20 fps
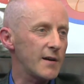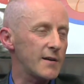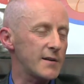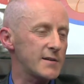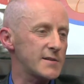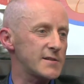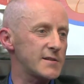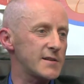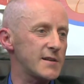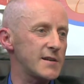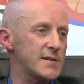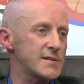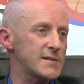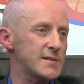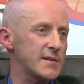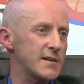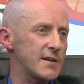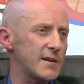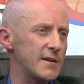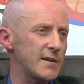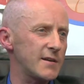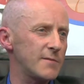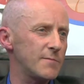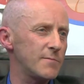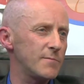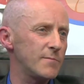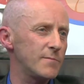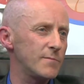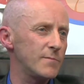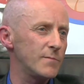As I say, it's
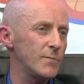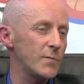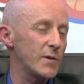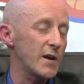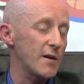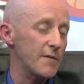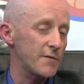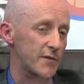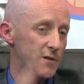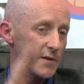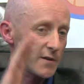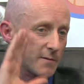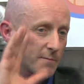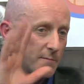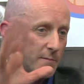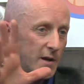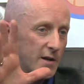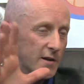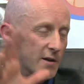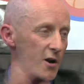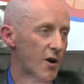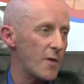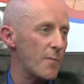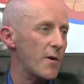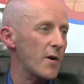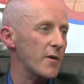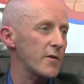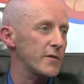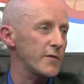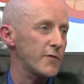we have the main car
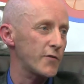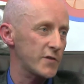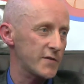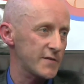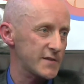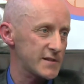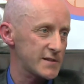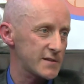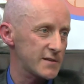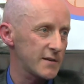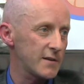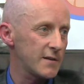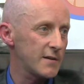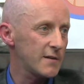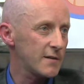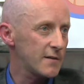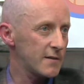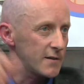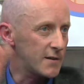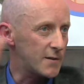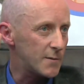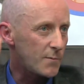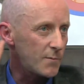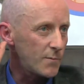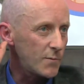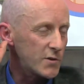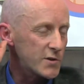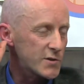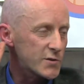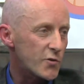park at the front of us, the
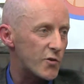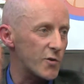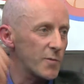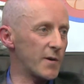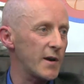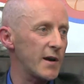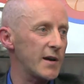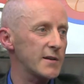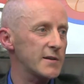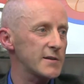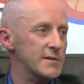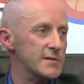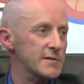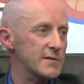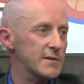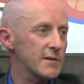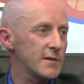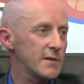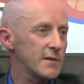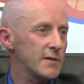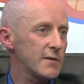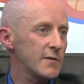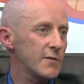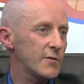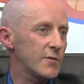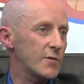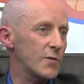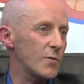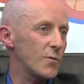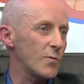multi-storey behind us.
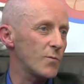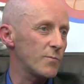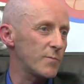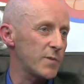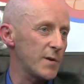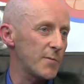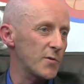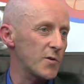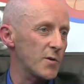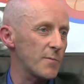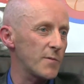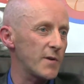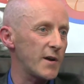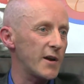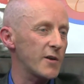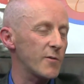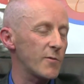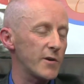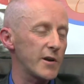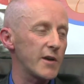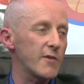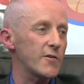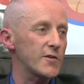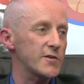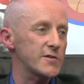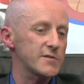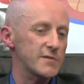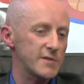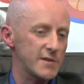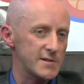So people come anywhere near
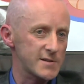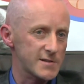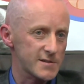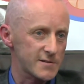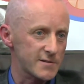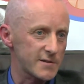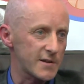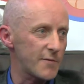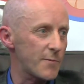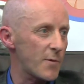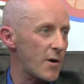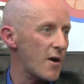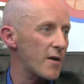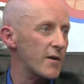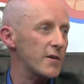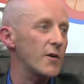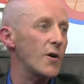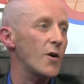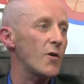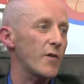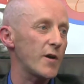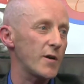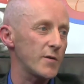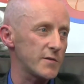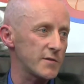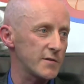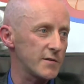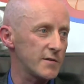us, they're parking all around.